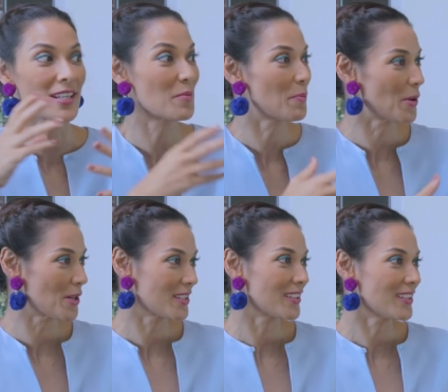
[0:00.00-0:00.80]
yes. in
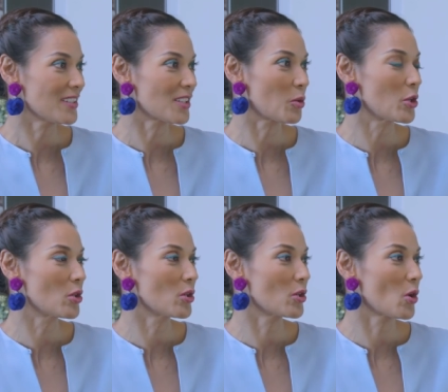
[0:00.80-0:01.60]
person. It's like yes. when
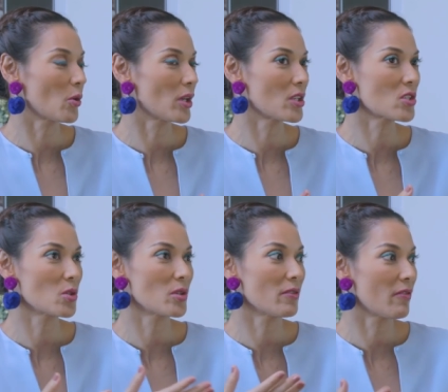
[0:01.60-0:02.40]
you're going
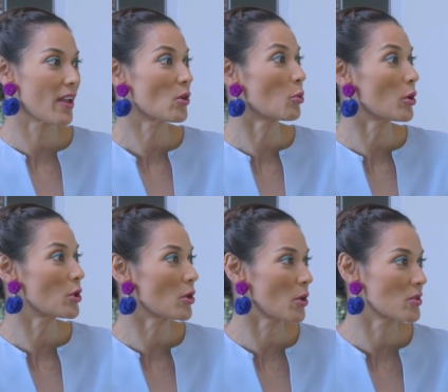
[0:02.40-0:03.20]
to an event or when
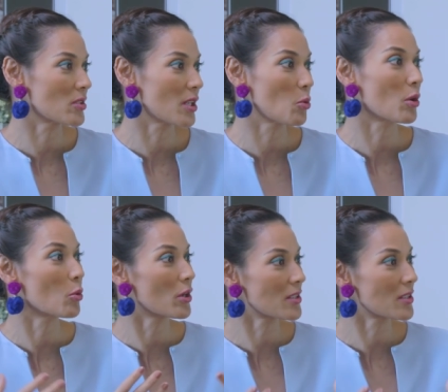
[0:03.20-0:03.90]
you're hosting, what exactly.